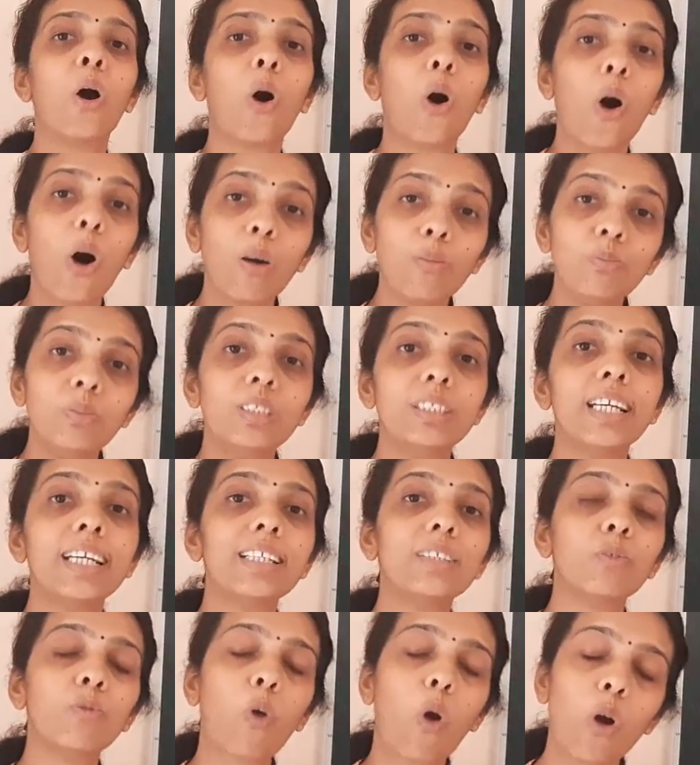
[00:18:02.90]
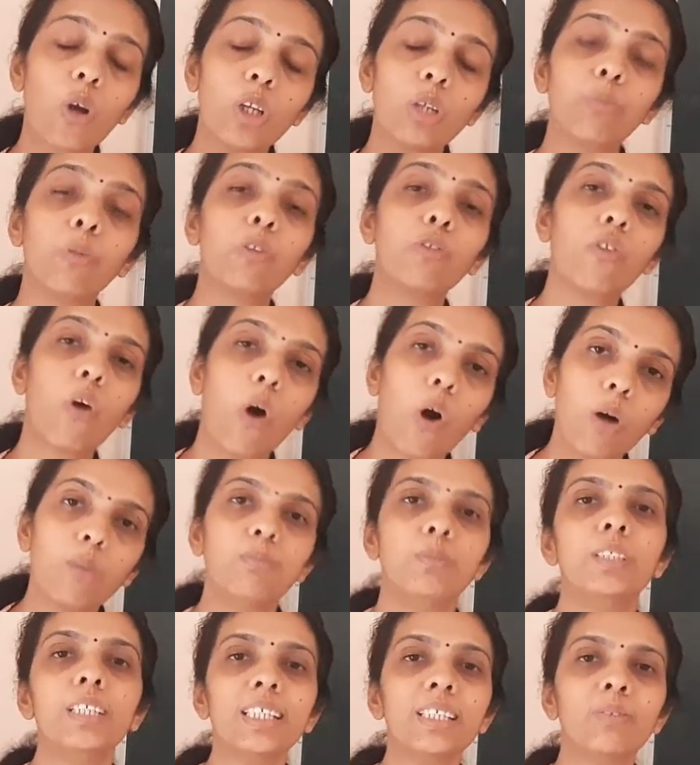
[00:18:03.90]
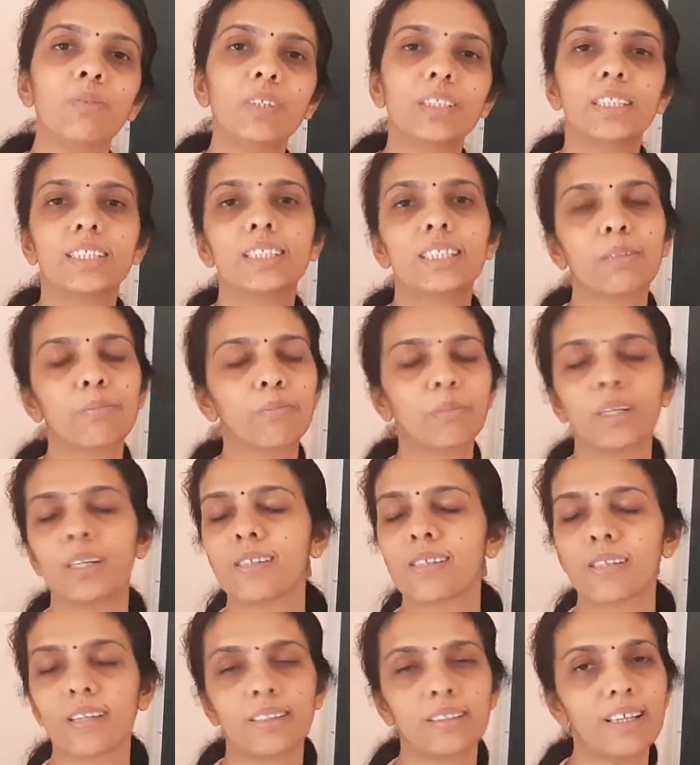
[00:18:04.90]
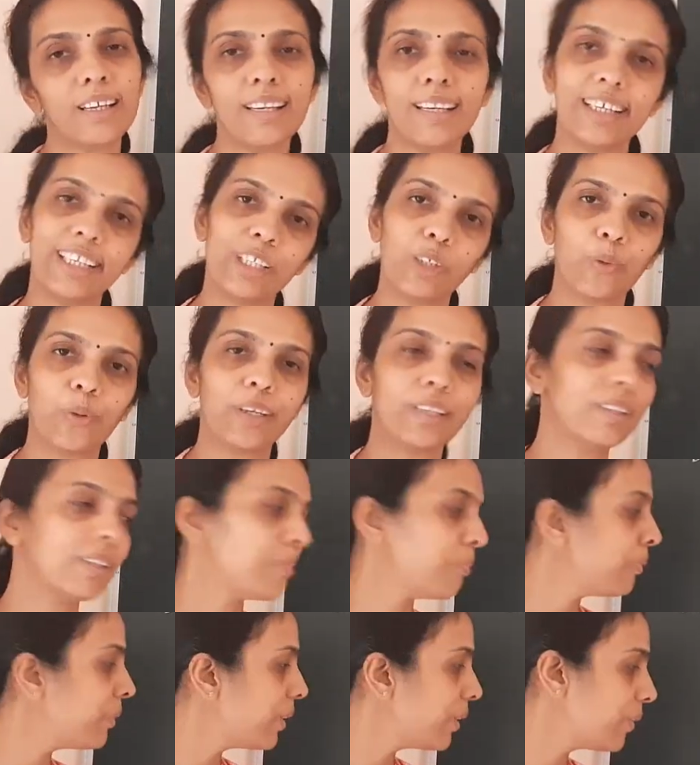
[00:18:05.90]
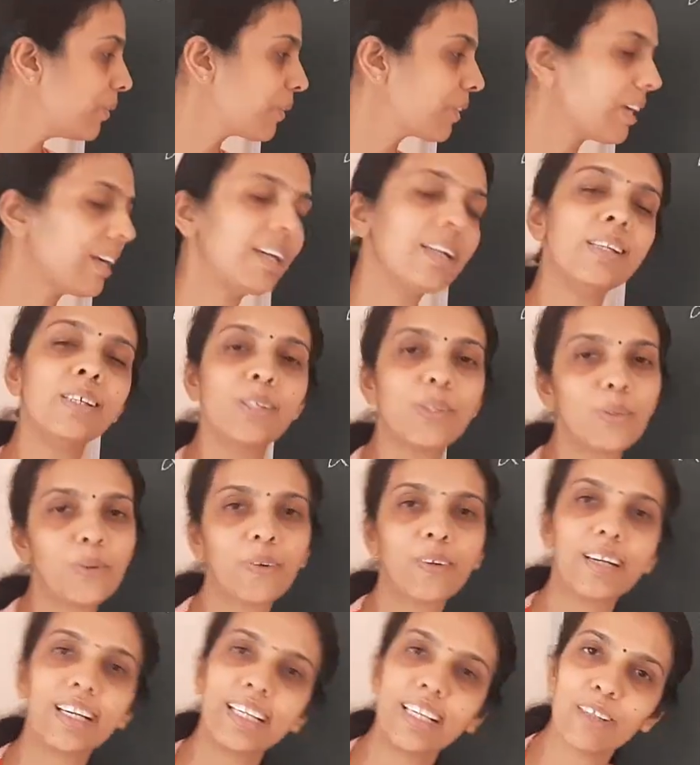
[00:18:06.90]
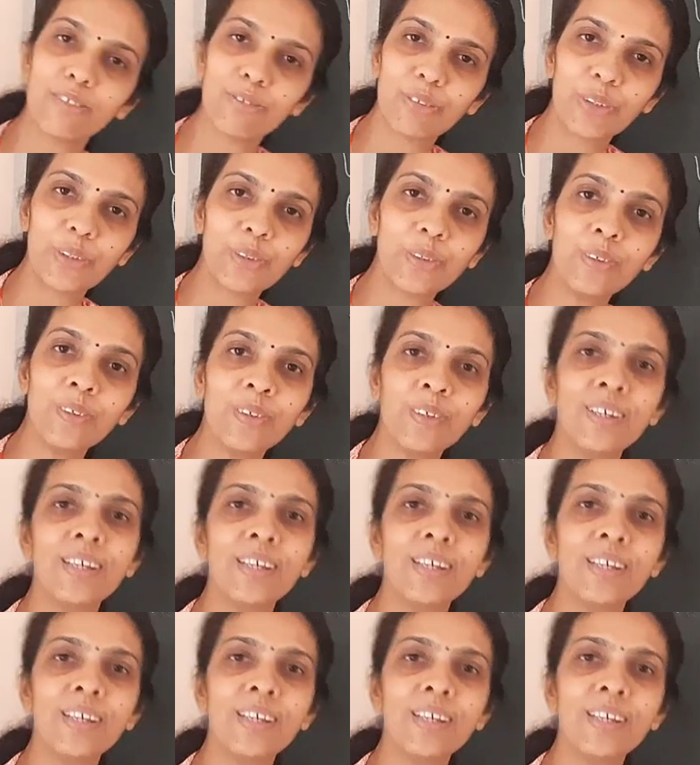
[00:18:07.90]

object volume of object which is immersed in the liquid. Okay, so clear for you?